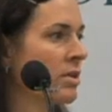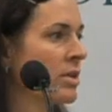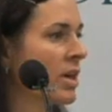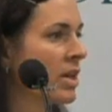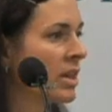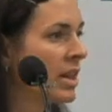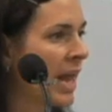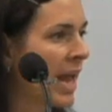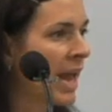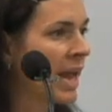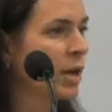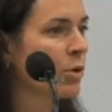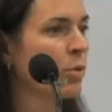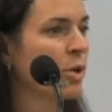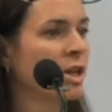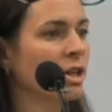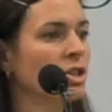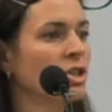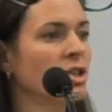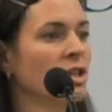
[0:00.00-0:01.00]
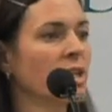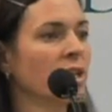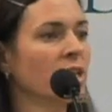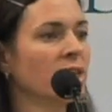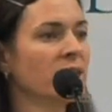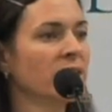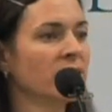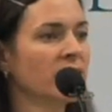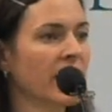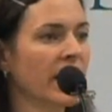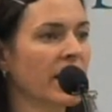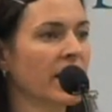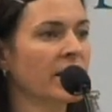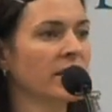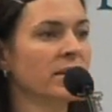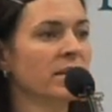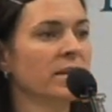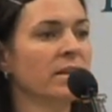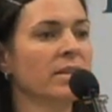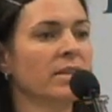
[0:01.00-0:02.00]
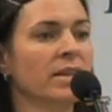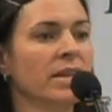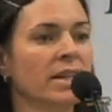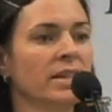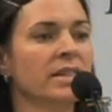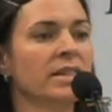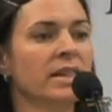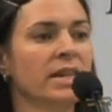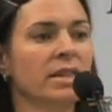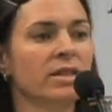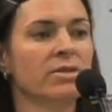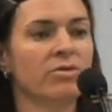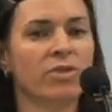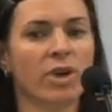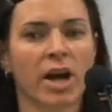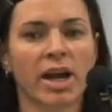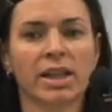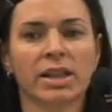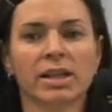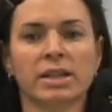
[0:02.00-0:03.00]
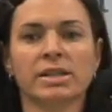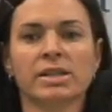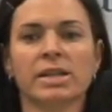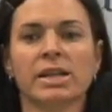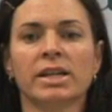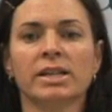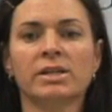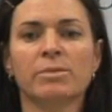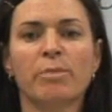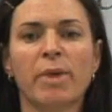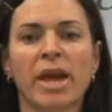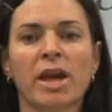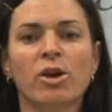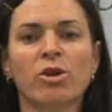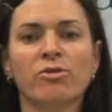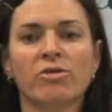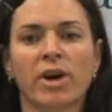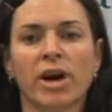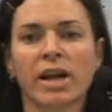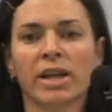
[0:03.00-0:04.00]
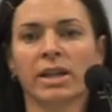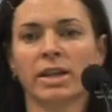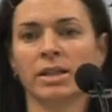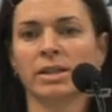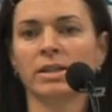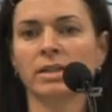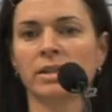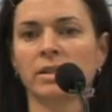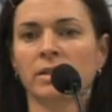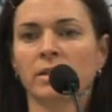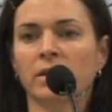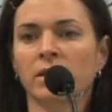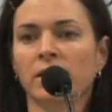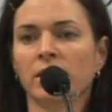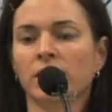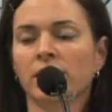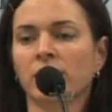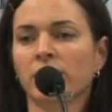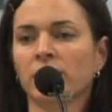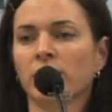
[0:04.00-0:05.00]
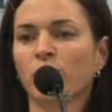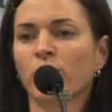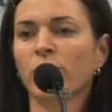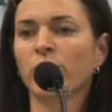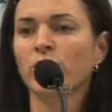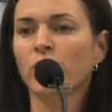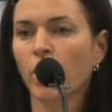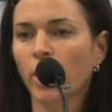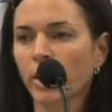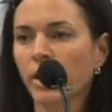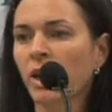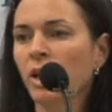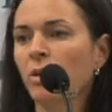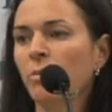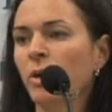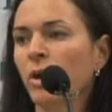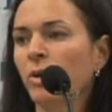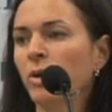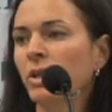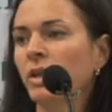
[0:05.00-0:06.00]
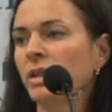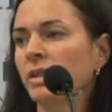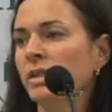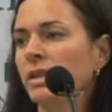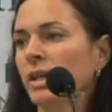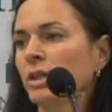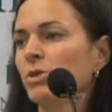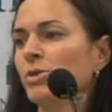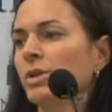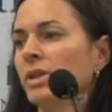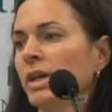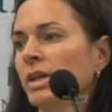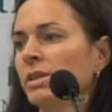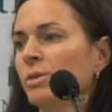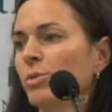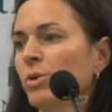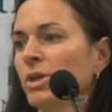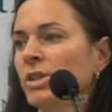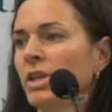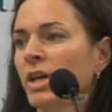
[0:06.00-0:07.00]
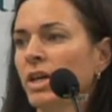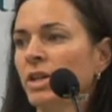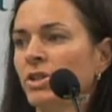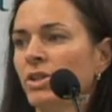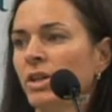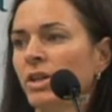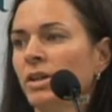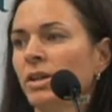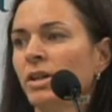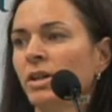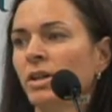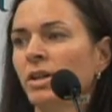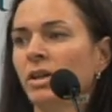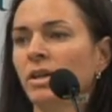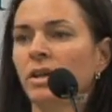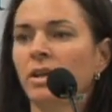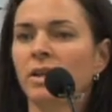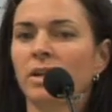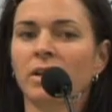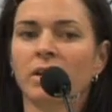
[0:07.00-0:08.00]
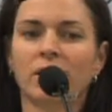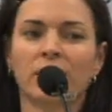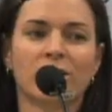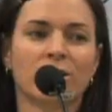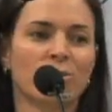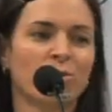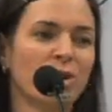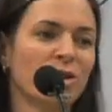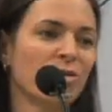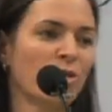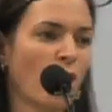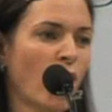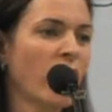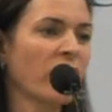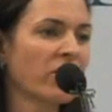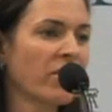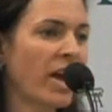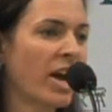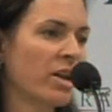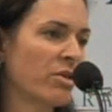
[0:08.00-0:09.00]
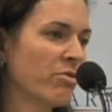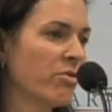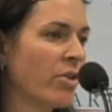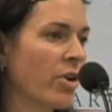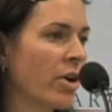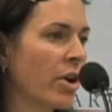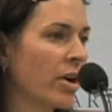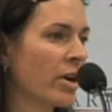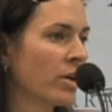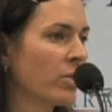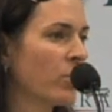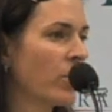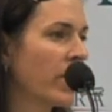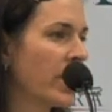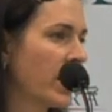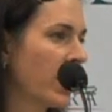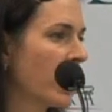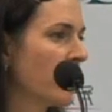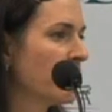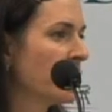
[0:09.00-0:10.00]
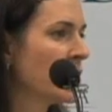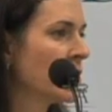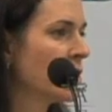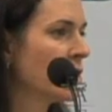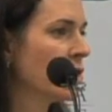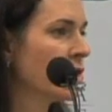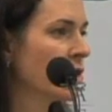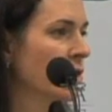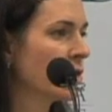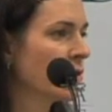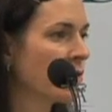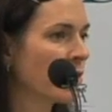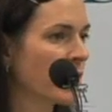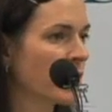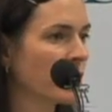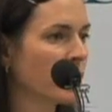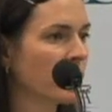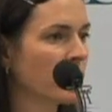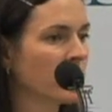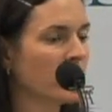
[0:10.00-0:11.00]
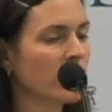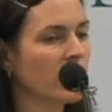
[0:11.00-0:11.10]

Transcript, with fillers: The language says this is violence. It's male violence. We're talking about it as sexual exploitation. We've got that far when it comes to children.